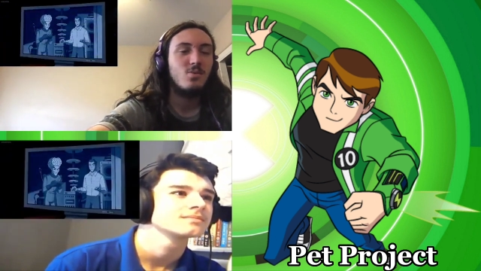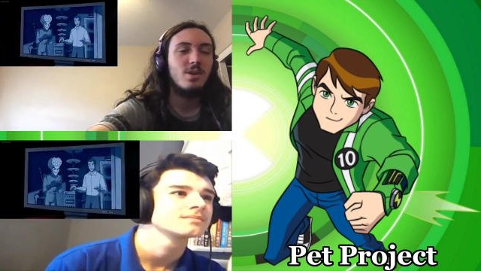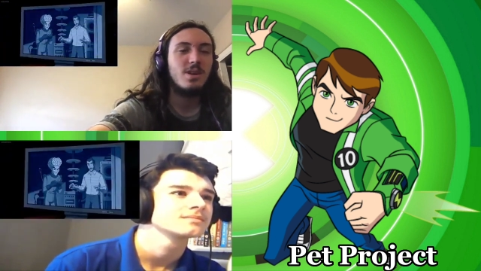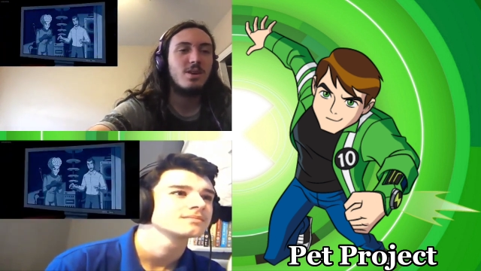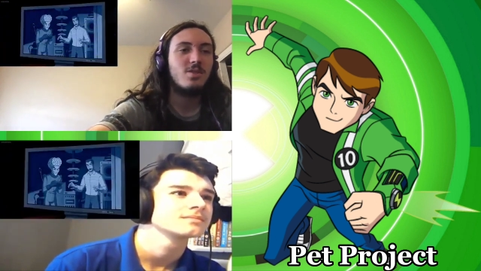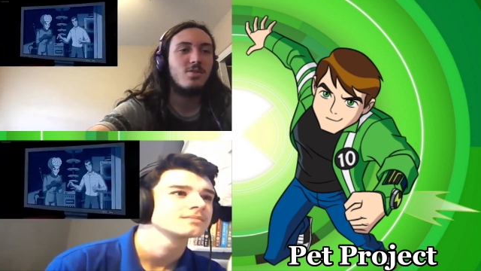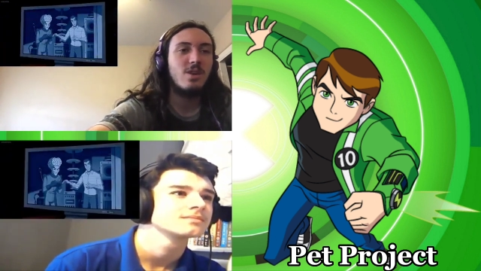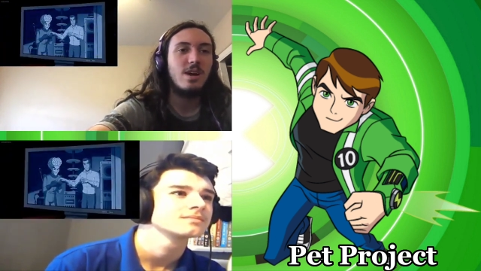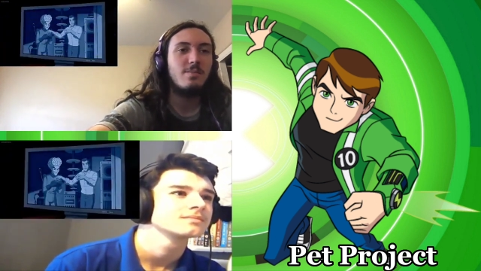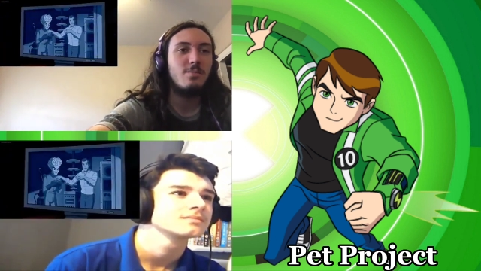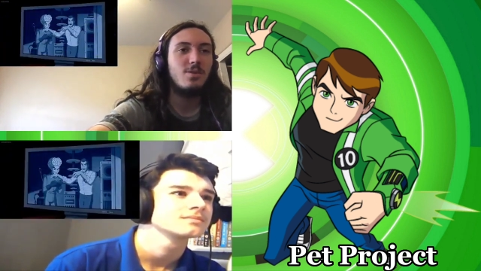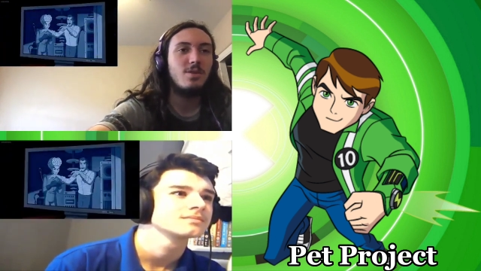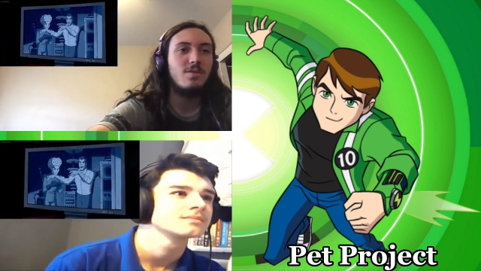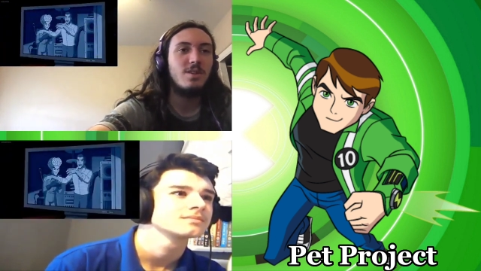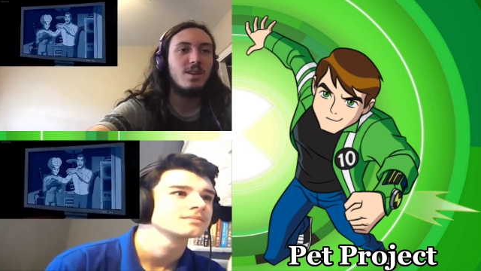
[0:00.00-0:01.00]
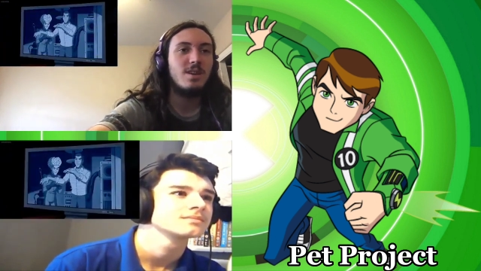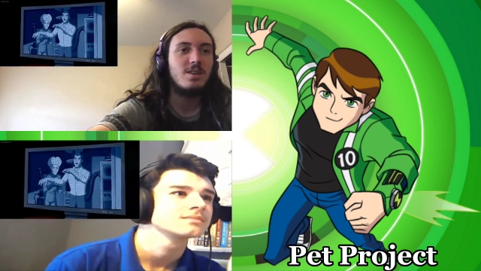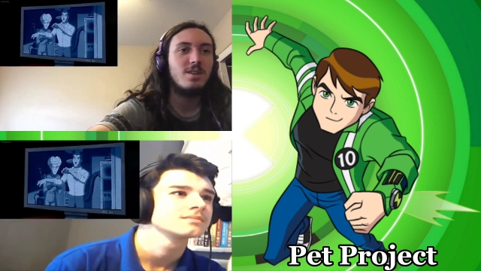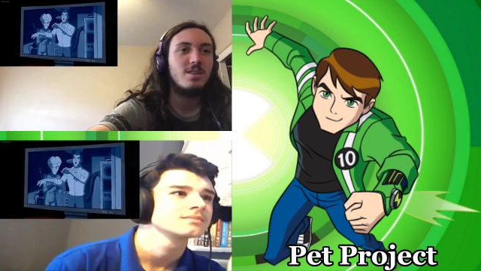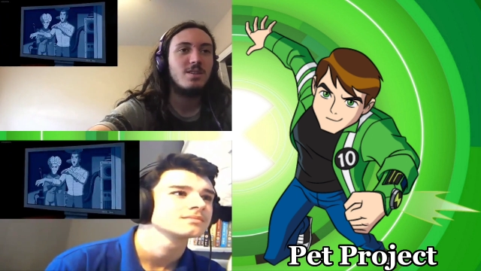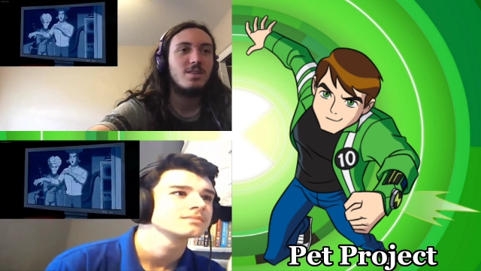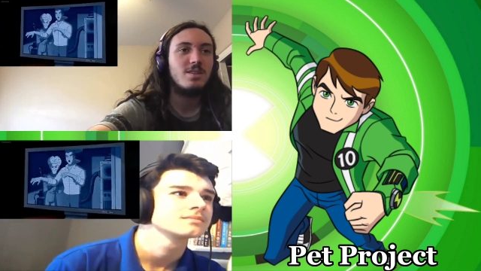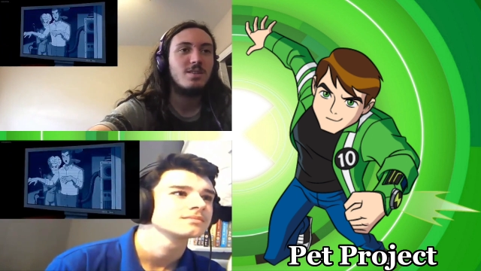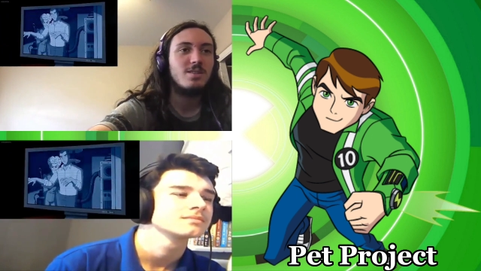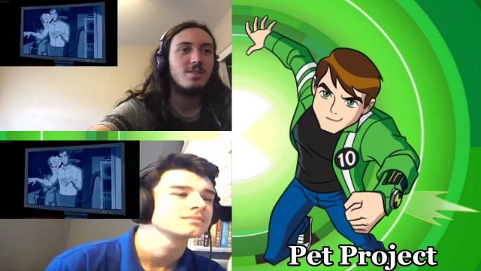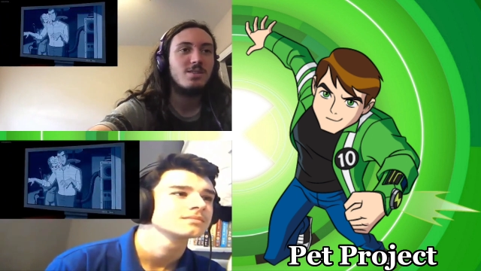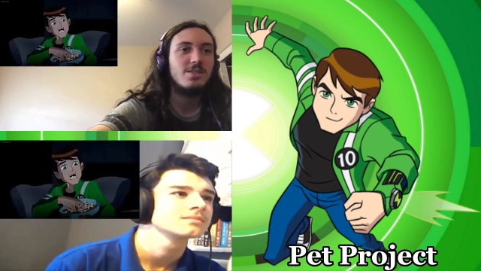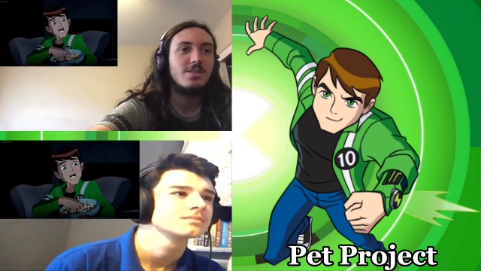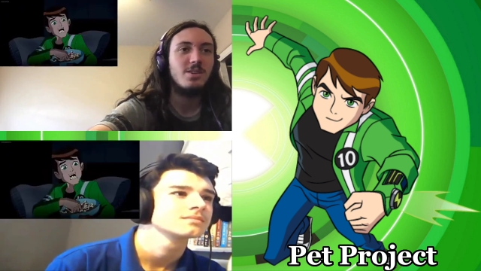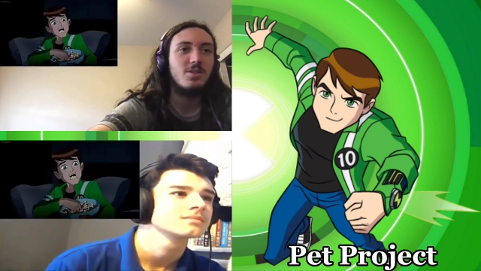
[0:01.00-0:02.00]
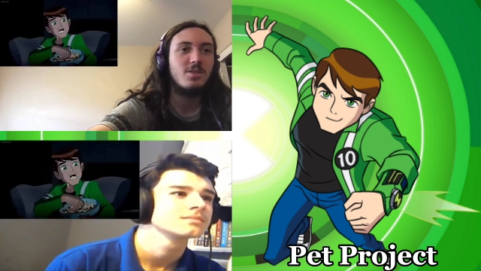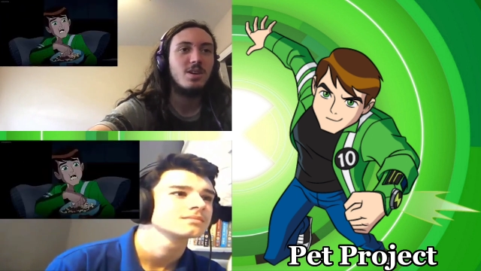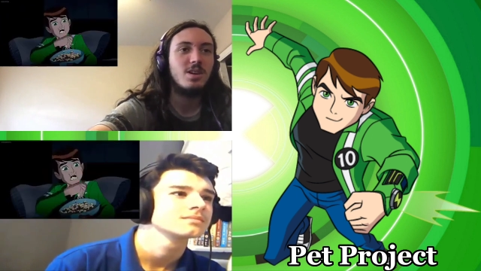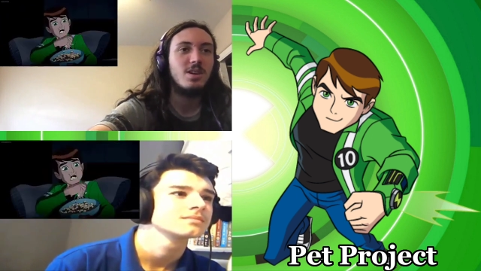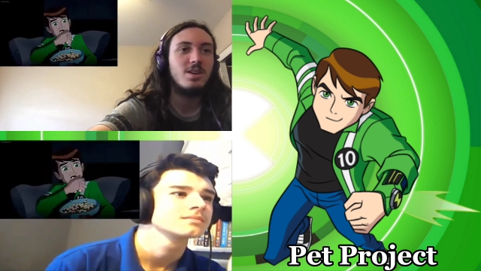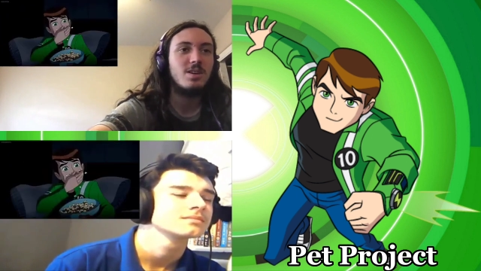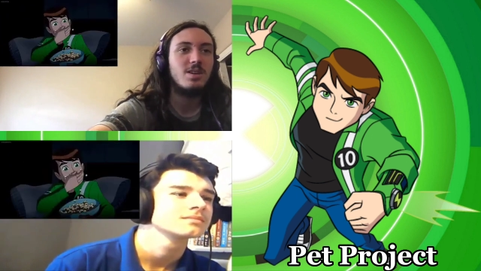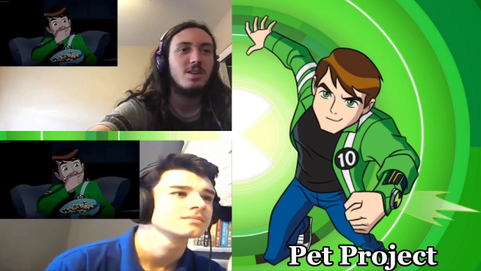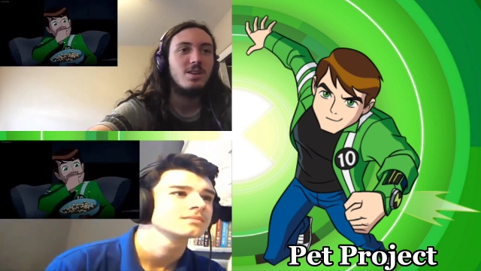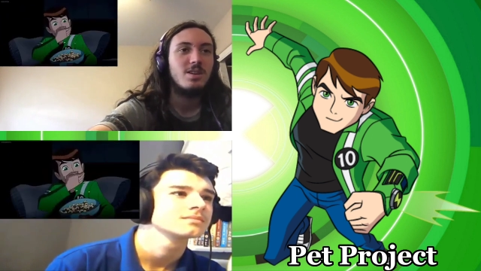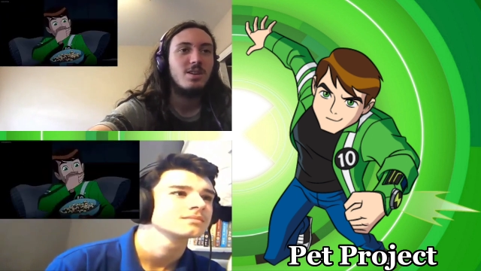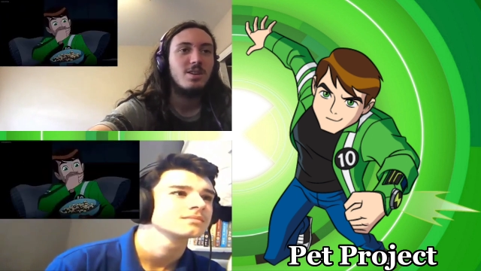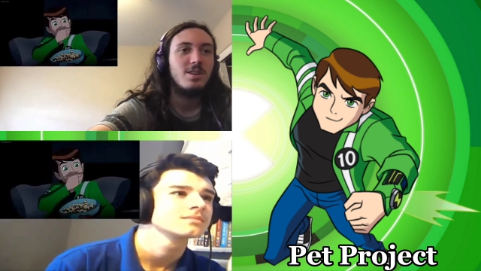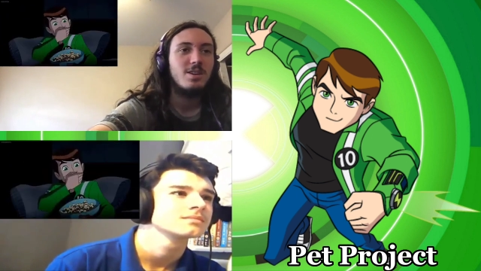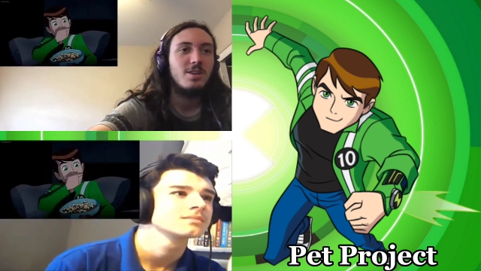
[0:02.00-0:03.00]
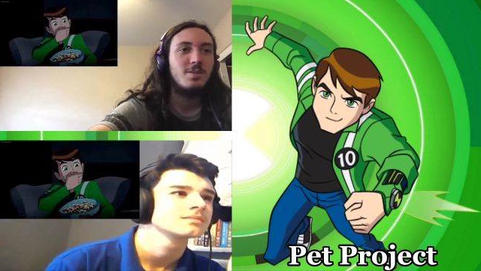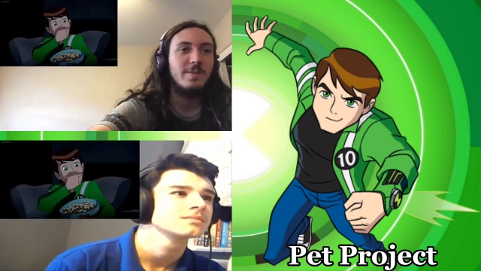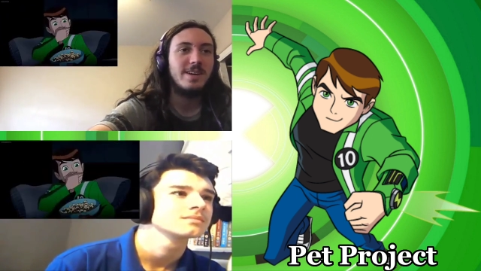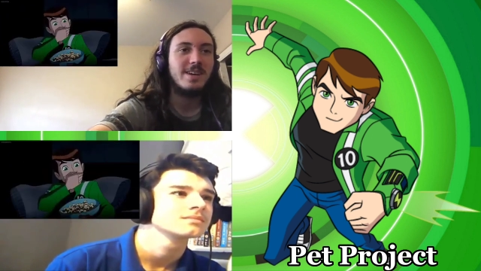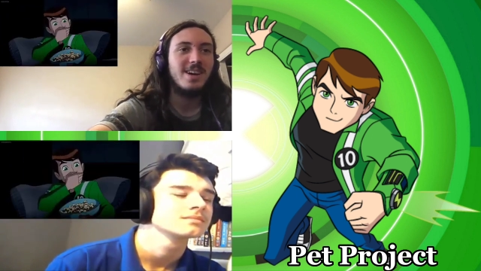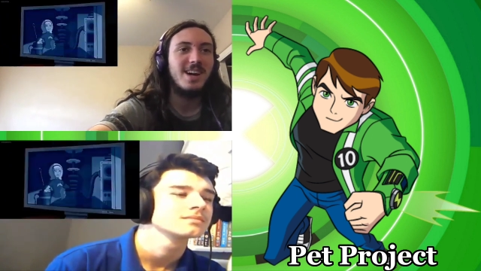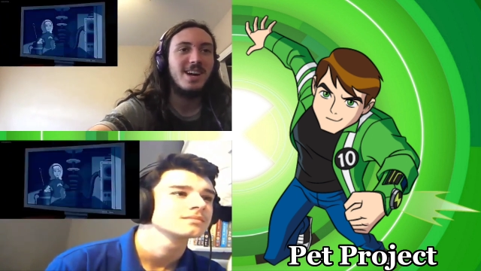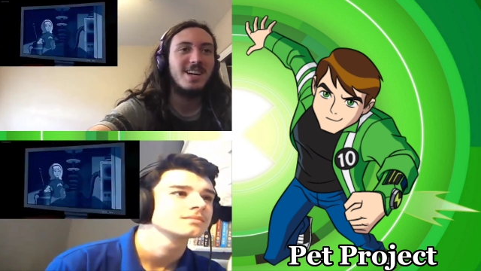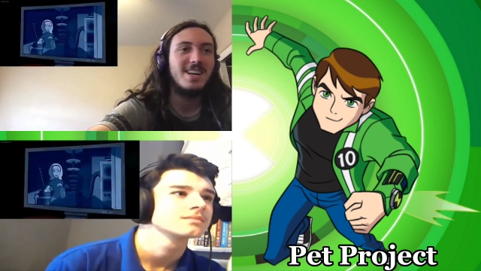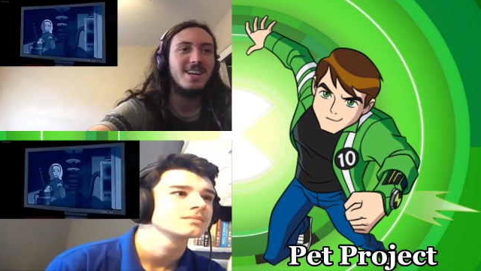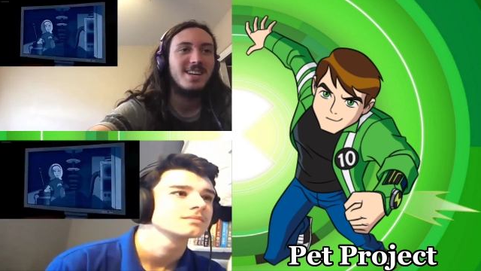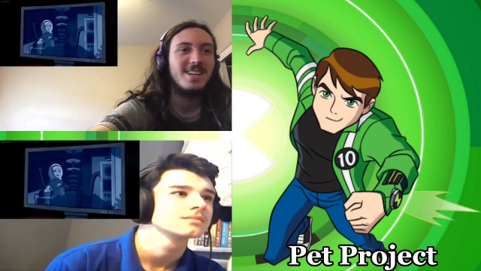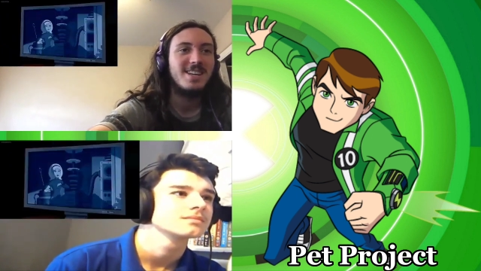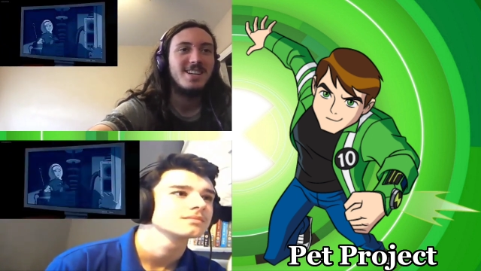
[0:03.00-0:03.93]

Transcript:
Speaker 1: What a great movie. So good. oh my god.